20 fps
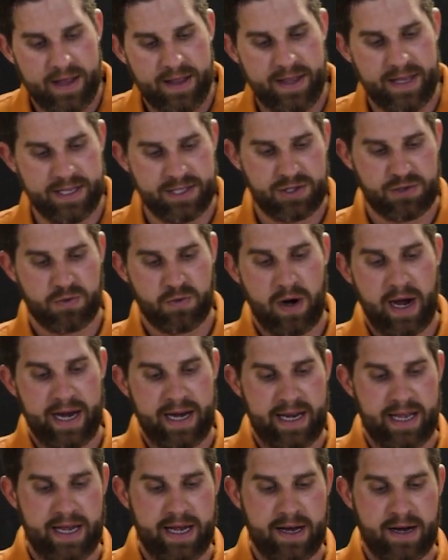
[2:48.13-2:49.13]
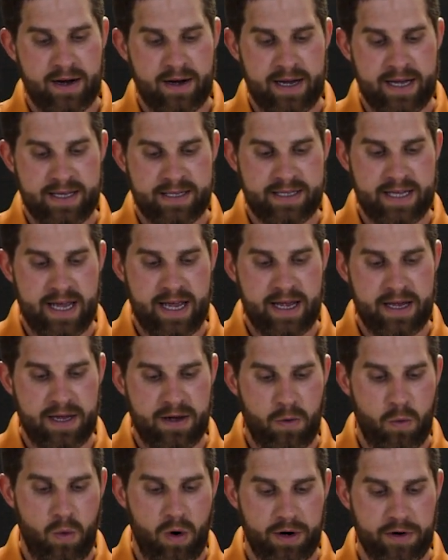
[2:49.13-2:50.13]
This right here is
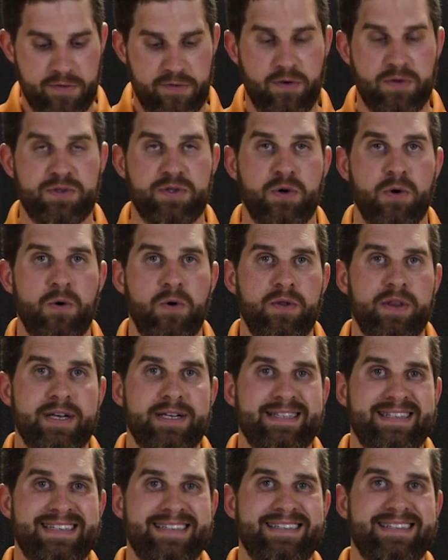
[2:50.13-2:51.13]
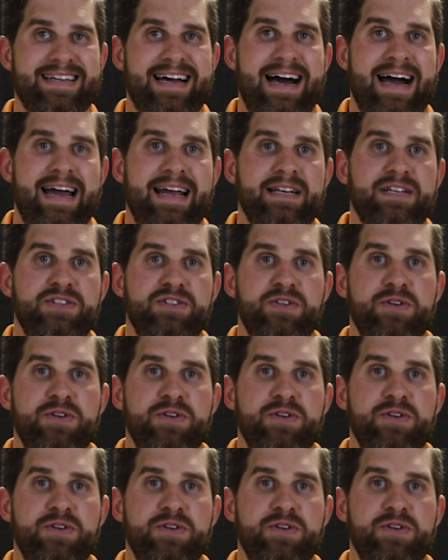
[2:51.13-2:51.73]
a wonderful tool that is designed